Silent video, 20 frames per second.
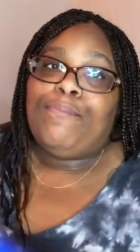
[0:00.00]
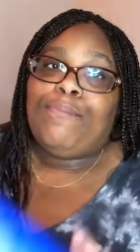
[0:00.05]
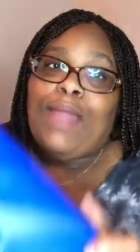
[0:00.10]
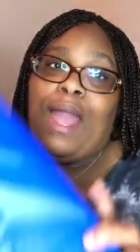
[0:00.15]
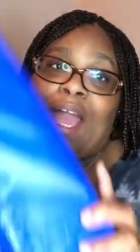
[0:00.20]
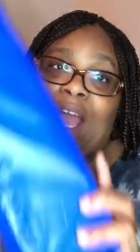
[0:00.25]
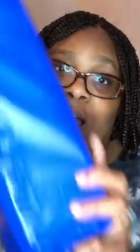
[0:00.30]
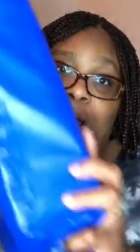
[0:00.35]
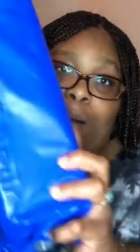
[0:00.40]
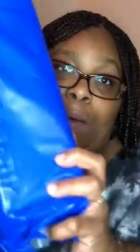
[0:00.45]

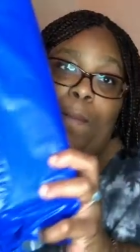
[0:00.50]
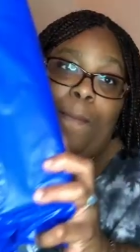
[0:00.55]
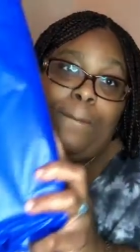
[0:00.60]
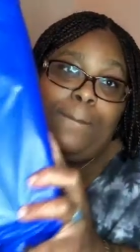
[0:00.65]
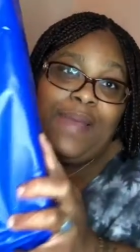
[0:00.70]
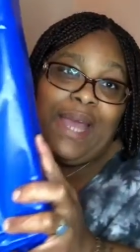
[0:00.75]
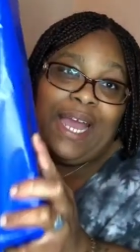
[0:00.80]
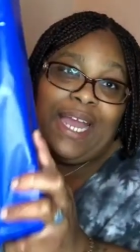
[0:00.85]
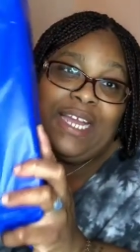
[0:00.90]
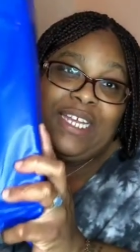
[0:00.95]
I got
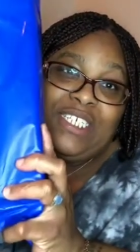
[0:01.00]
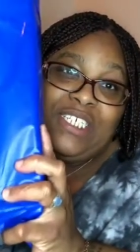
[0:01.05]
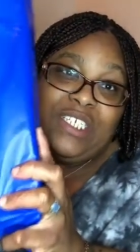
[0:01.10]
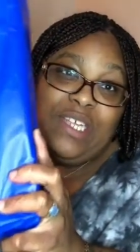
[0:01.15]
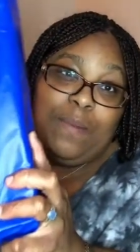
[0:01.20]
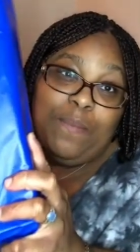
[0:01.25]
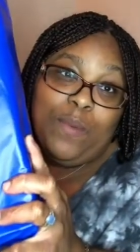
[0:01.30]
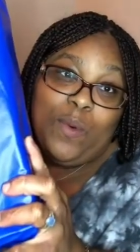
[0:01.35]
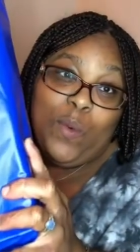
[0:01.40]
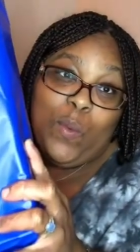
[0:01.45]
package
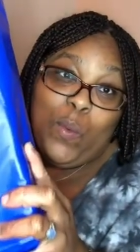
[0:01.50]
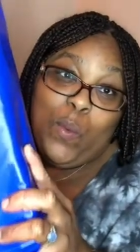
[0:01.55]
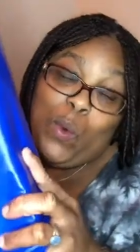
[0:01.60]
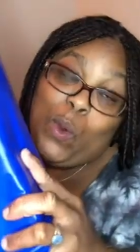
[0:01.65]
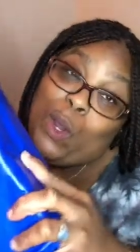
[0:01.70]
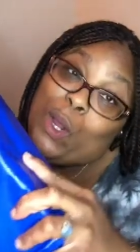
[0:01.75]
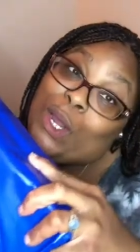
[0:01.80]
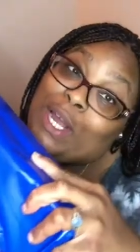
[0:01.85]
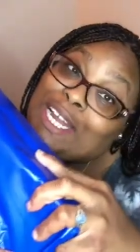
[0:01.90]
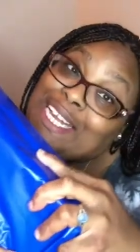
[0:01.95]
number
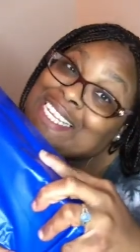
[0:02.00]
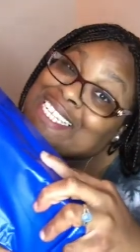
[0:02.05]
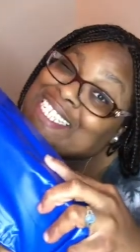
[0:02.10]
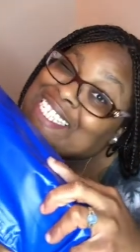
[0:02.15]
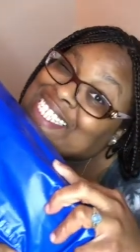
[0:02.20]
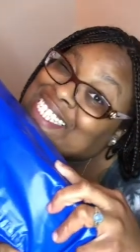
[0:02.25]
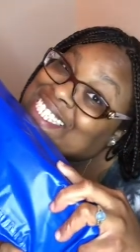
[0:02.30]
one.